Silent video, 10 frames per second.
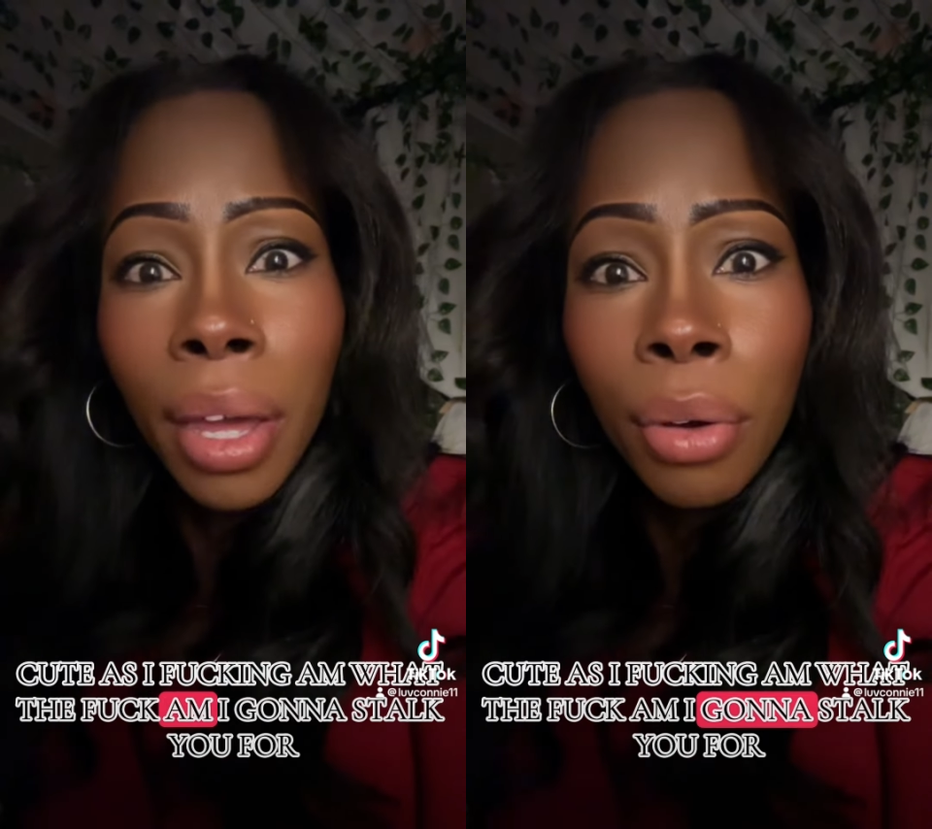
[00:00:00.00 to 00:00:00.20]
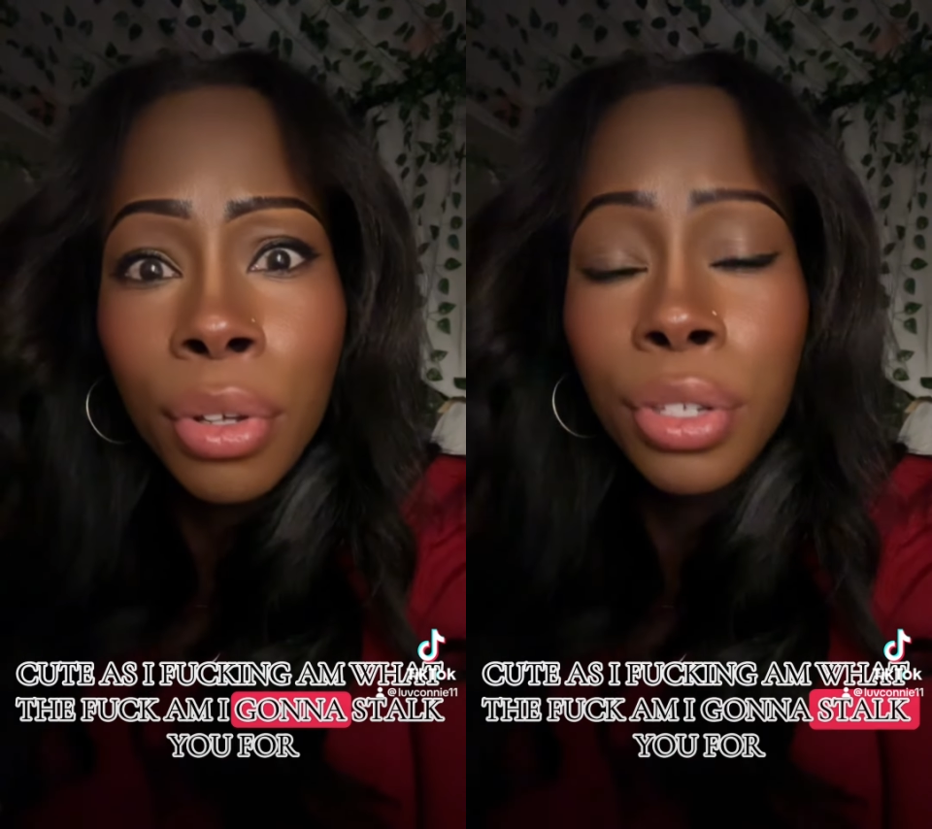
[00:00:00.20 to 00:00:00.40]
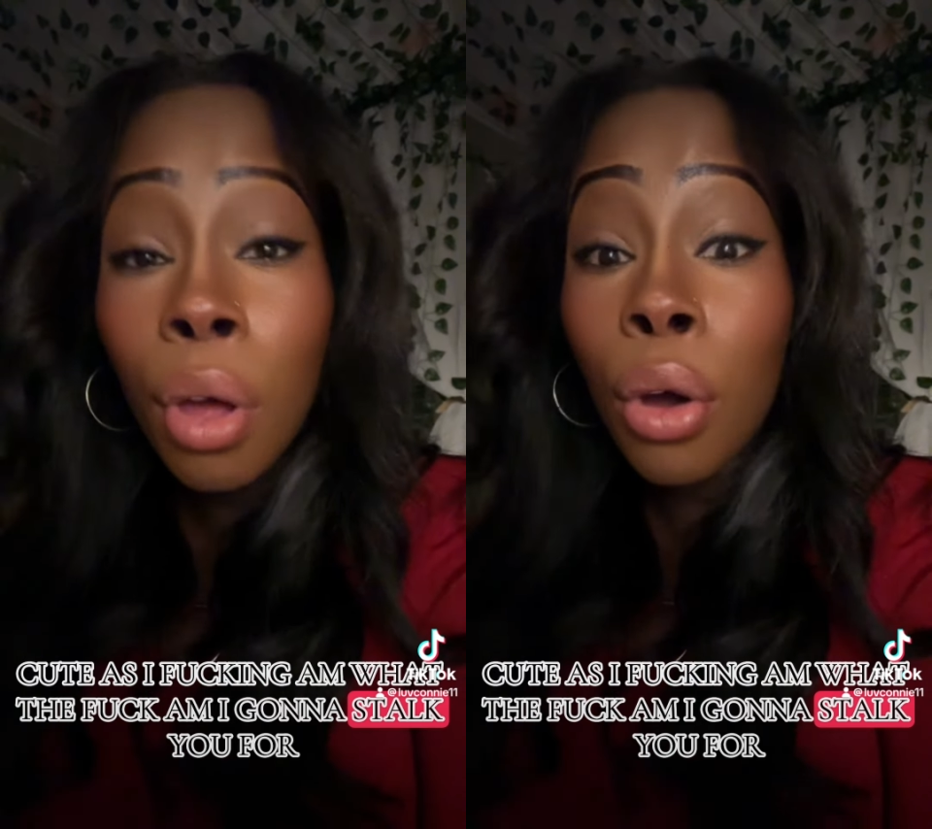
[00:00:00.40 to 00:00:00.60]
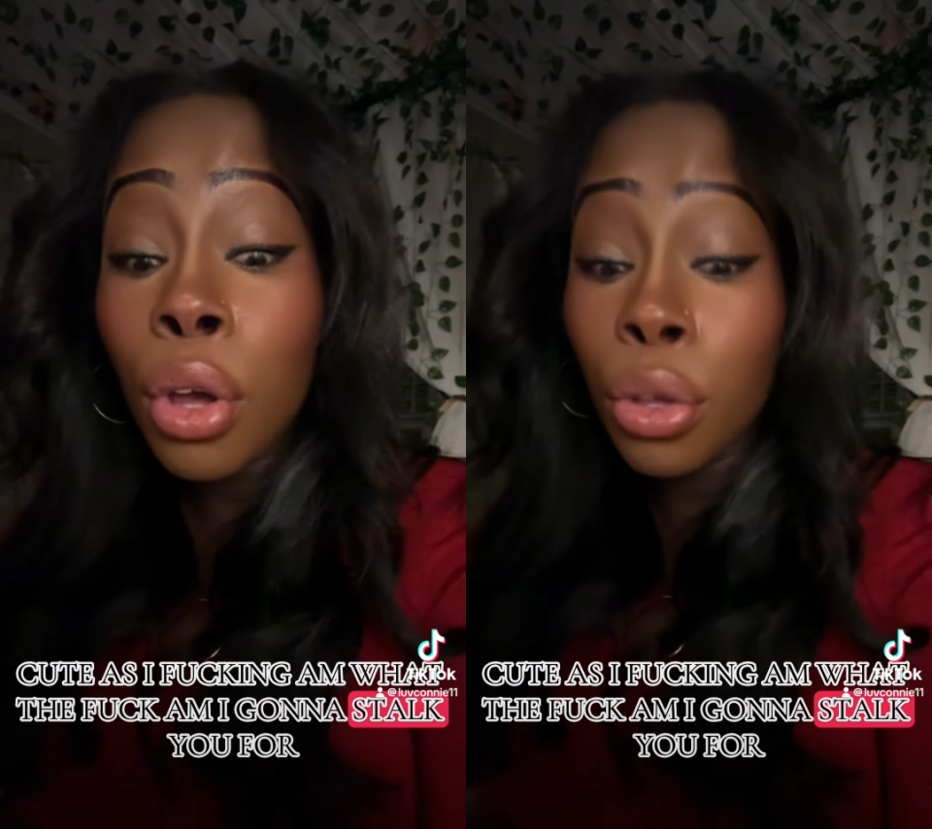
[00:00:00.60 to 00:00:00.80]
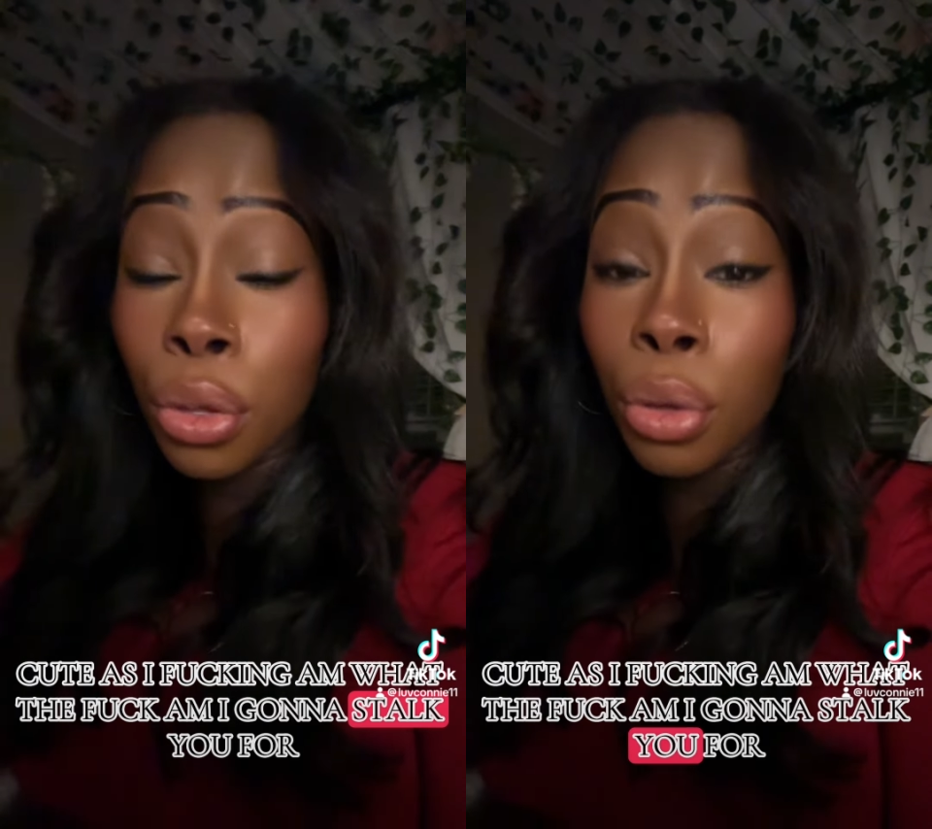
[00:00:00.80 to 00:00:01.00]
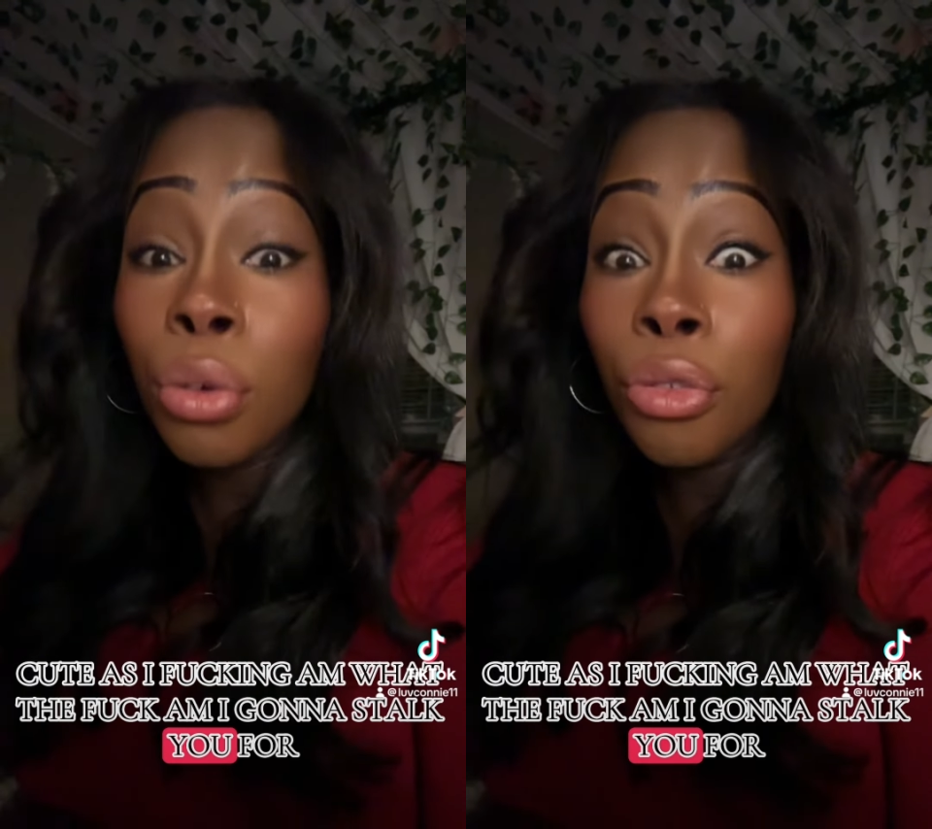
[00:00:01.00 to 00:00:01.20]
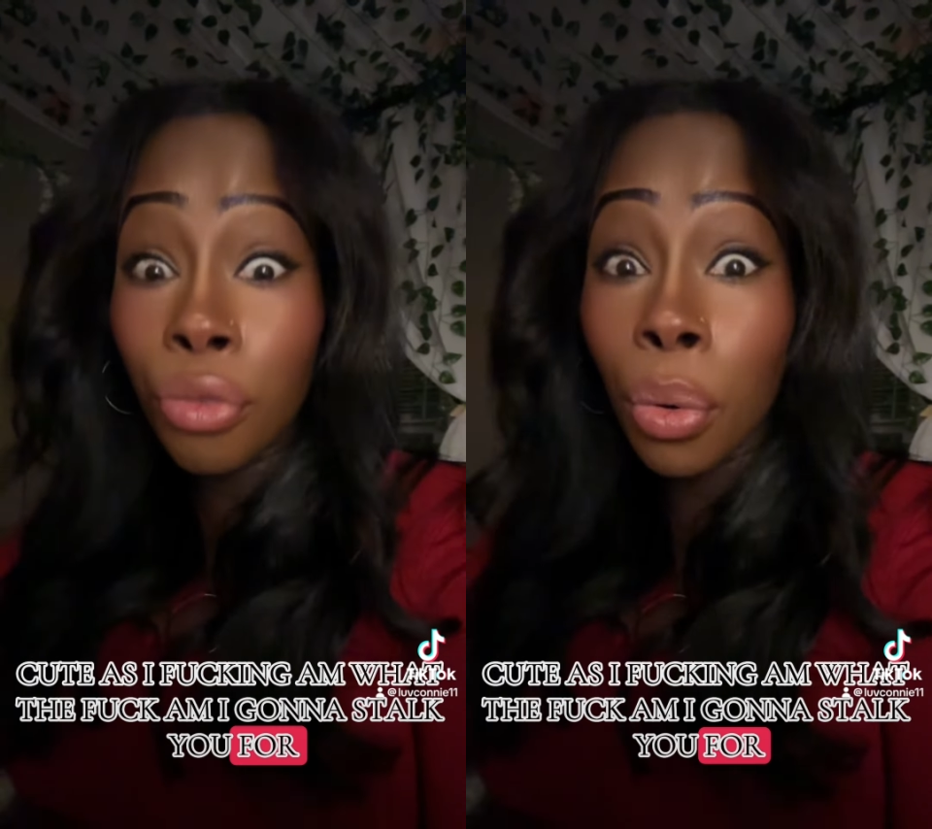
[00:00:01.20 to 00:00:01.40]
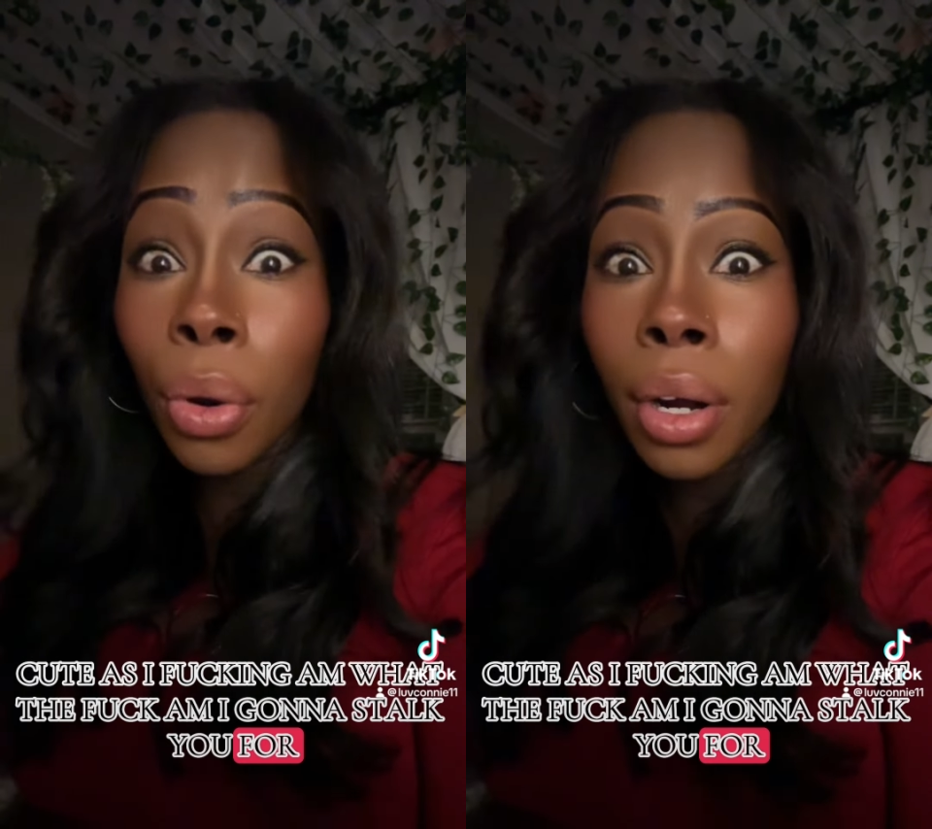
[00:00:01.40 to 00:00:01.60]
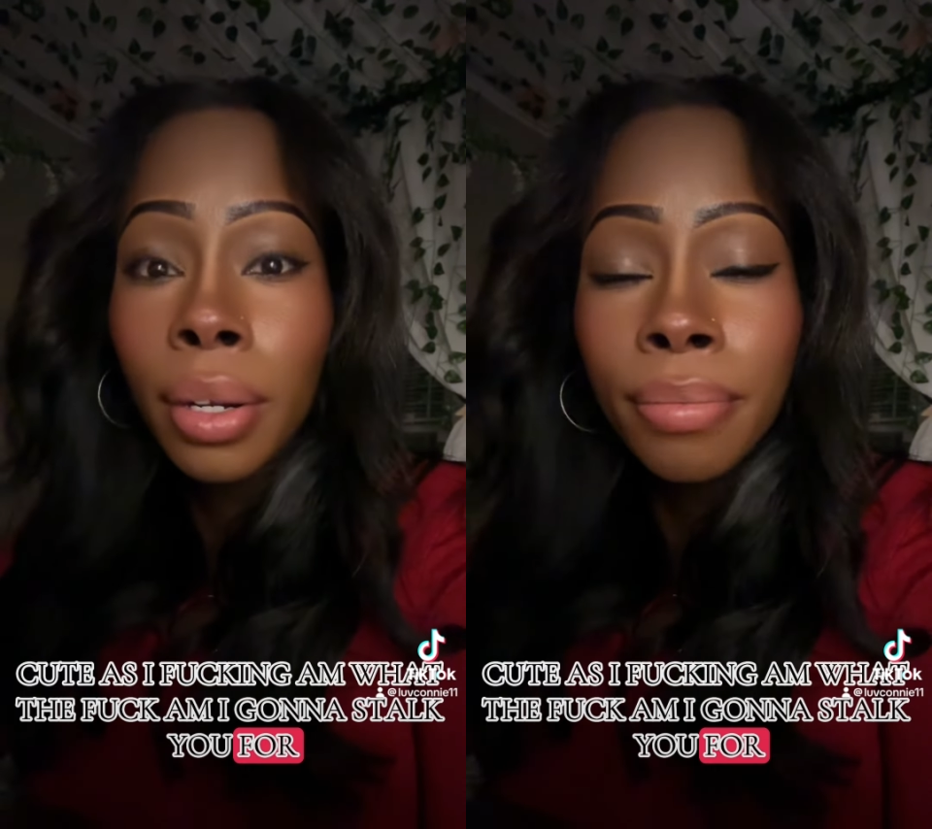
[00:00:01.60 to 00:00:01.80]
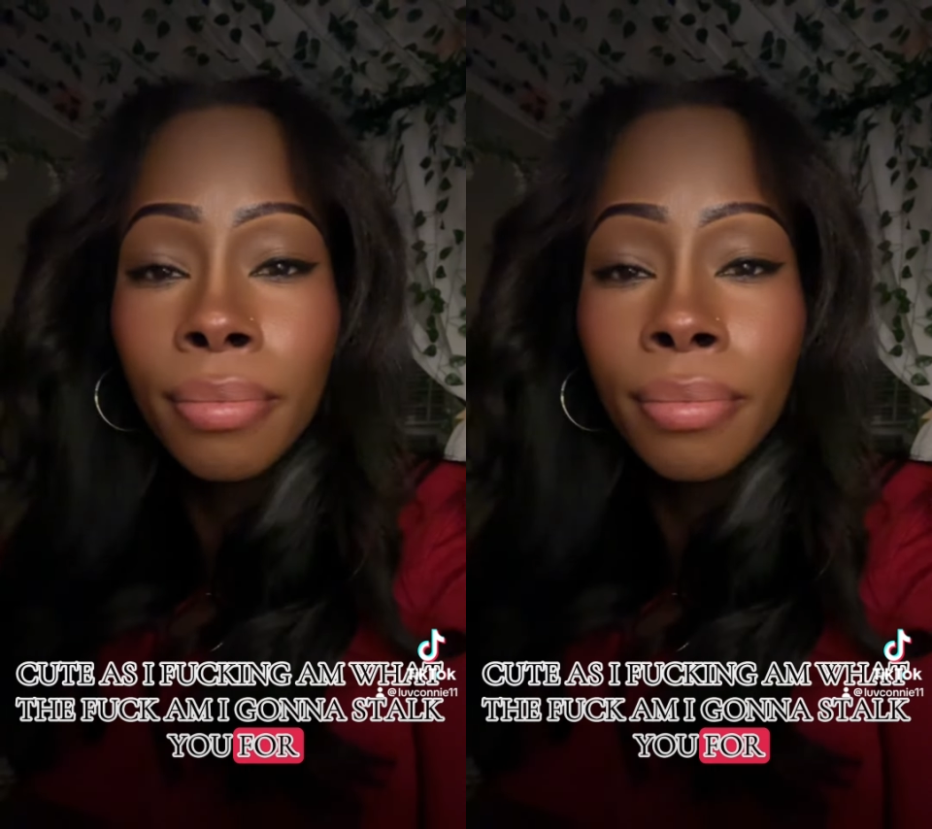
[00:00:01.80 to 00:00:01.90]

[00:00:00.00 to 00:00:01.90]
I gonna stalk you for?